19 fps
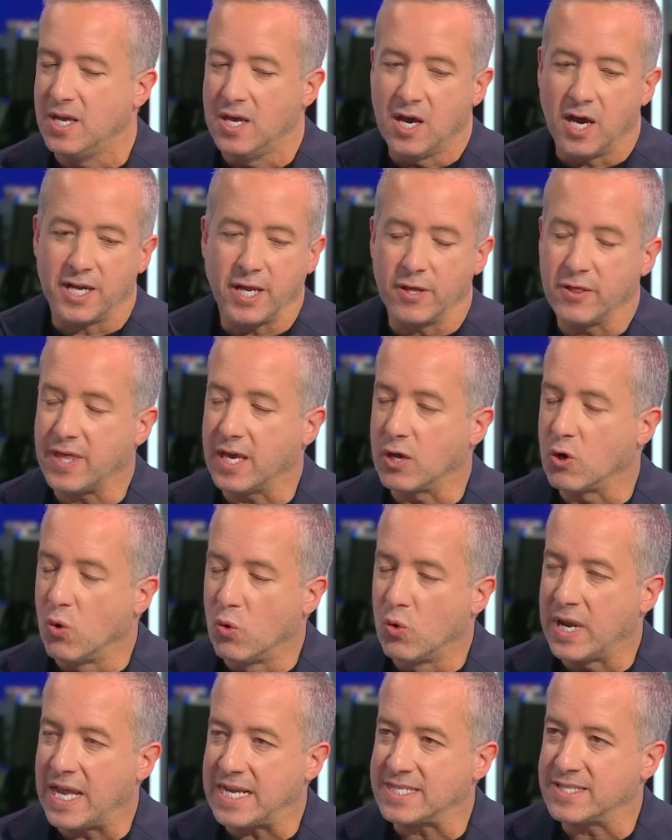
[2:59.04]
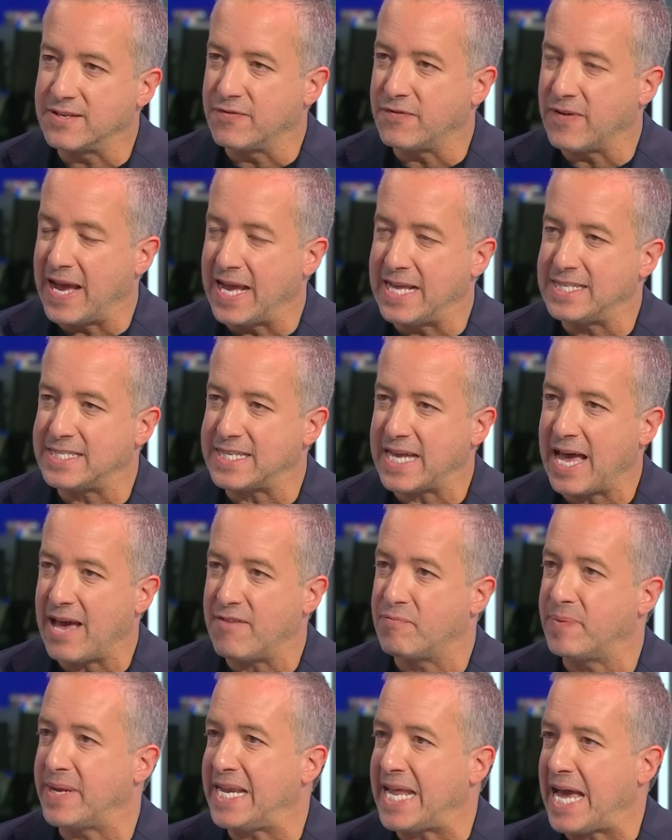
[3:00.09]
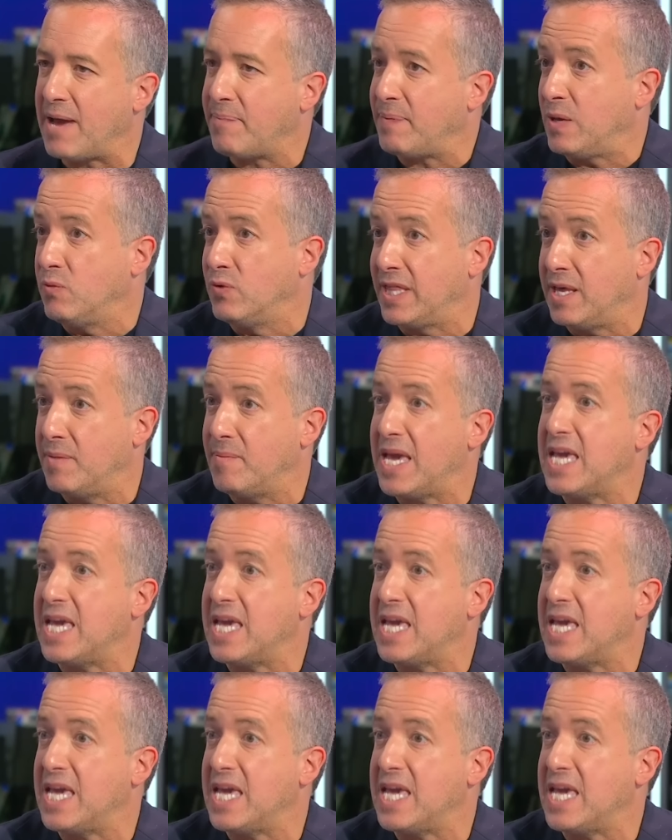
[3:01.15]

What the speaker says: I don't think all Leicester fans have been happy with him,